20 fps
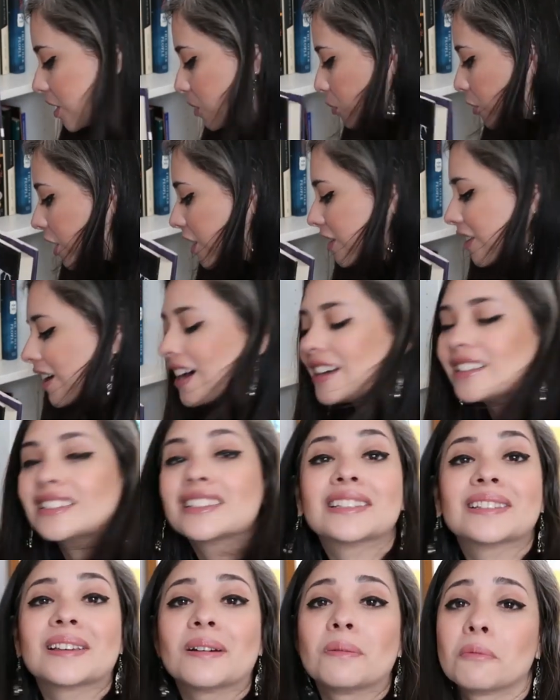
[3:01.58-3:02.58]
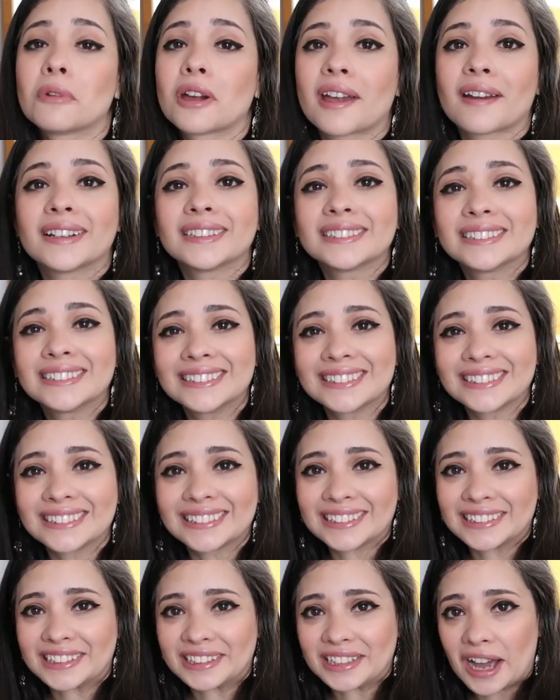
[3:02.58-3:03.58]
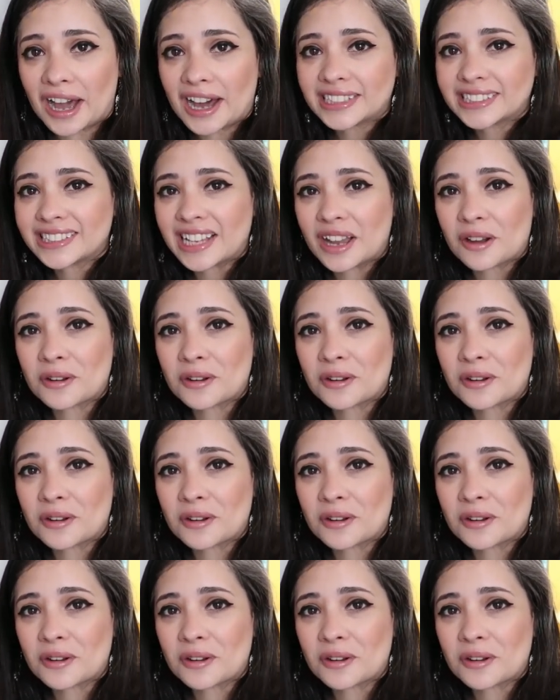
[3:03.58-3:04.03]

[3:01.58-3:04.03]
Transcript: display that somewhere, not